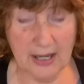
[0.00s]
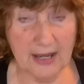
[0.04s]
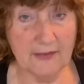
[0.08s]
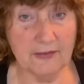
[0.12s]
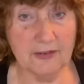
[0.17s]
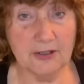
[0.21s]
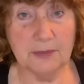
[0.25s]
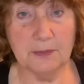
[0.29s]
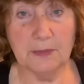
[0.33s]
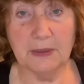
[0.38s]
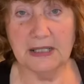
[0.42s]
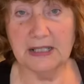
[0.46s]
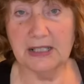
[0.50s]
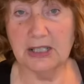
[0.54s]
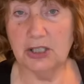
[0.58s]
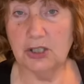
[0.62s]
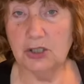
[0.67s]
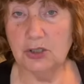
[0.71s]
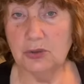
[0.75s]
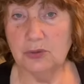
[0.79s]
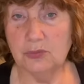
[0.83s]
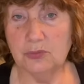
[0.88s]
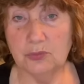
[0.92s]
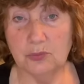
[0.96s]
everybody
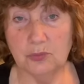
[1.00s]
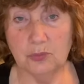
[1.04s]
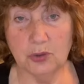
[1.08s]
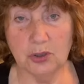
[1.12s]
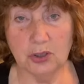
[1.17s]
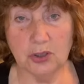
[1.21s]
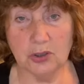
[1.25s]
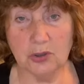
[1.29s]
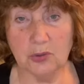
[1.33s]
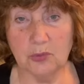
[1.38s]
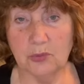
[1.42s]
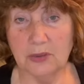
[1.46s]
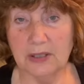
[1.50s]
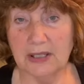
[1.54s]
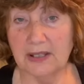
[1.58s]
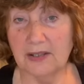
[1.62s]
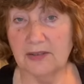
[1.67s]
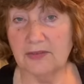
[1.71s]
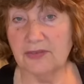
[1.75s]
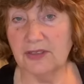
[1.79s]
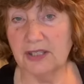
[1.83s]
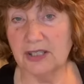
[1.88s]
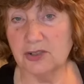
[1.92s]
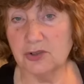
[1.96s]
you work
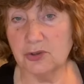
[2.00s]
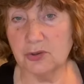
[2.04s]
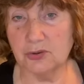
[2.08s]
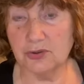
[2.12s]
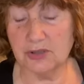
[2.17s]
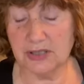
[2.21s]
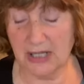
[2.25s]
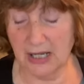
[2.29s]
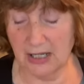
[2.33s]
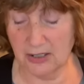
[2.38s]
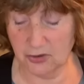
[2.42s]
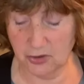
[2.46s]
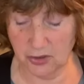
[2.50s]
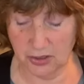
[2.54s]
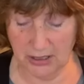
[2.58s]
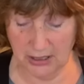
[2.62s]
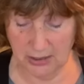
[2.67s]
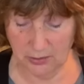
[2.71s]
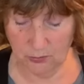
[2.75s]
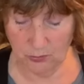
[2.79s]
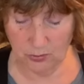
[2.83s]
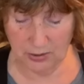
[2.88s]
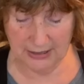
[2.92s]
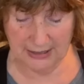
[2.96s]
with, that you're
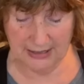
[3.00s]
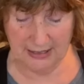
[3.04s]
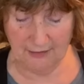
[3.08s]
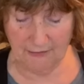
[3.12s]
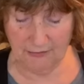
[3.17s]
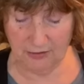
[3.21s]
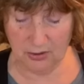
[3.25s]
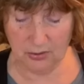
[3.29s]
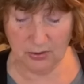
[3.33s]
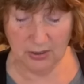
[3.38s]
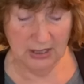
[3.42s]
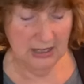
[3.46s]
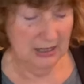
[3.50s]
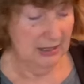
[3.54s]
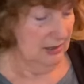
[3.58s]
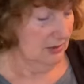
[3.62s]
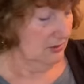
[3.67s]
touching, whatever.